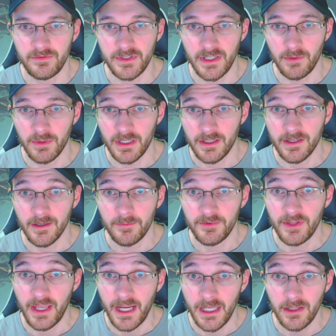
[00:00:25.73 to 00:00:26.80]
video when it
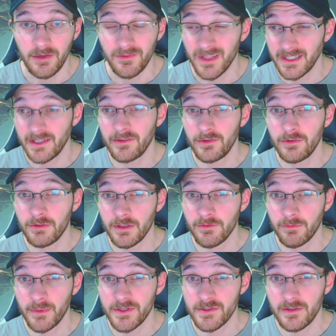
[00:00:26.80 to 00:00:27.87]
comes to Halo. If you like these news
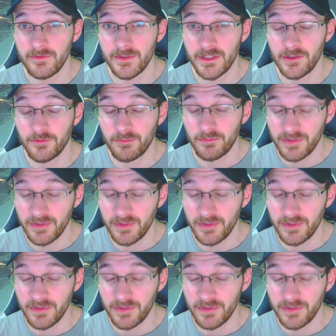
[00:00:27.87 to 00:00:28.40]
informational videos,